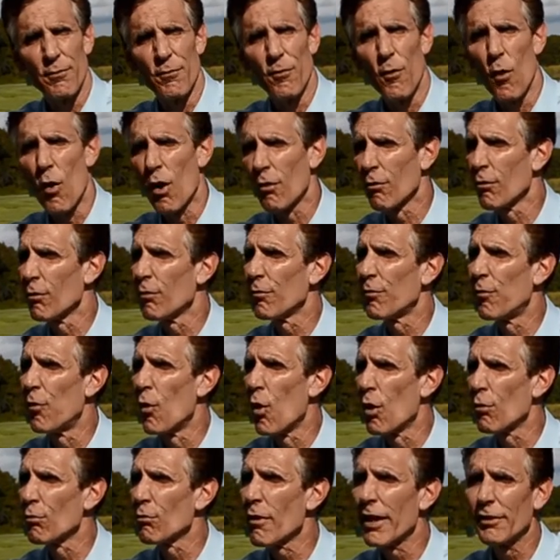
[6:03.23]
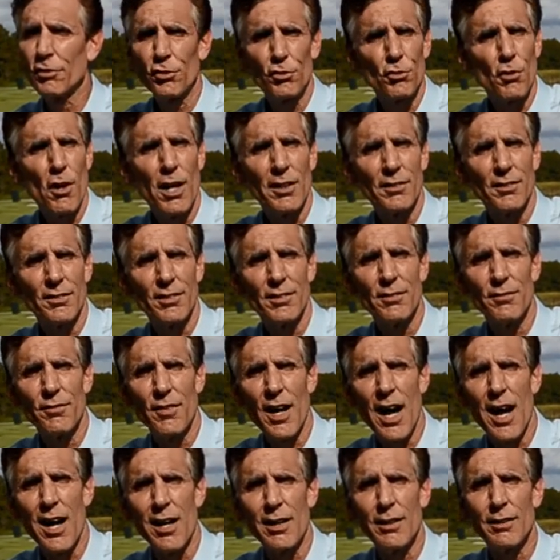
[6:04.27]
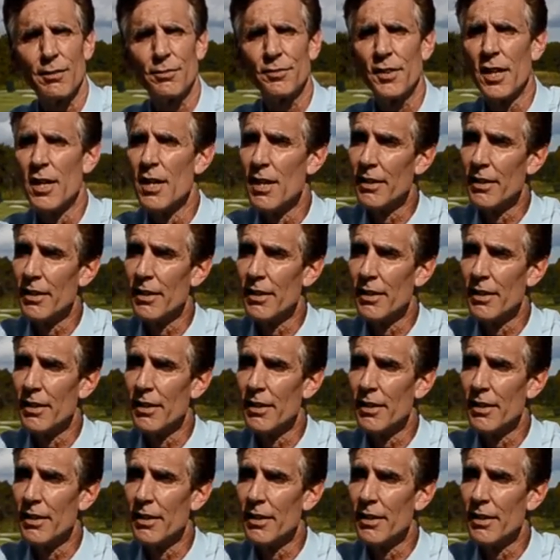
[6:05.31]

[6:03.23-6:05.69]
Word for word: four, four restaurants involved.